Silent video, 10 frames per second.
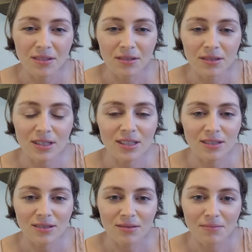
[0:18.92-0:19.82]
just
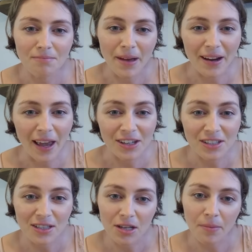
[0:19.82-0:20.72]

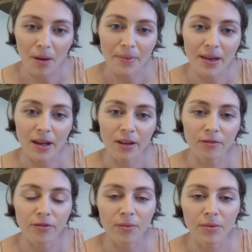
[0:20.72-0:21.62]
medications that you might be getting
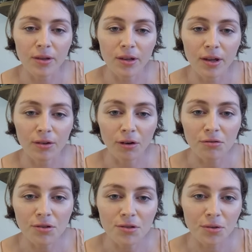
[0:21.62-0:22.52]
from the
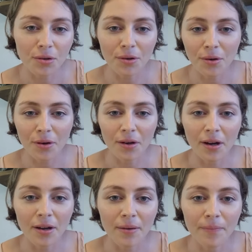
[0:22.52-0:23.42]
grocery store or
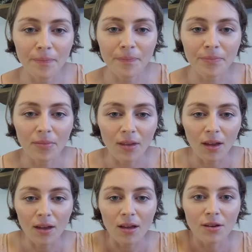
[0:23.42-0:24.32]
um,
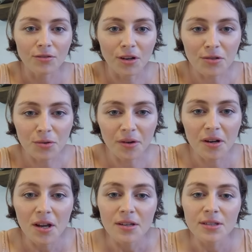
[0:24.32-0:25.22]
drugstore.
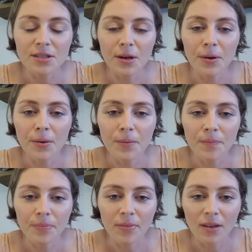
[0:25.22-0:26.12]
So
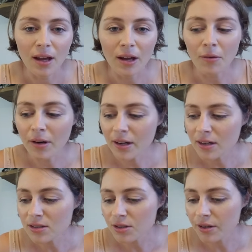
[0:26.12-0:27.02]
I want to kind
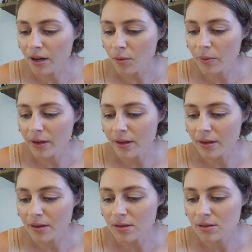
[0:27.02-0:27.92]
of start out with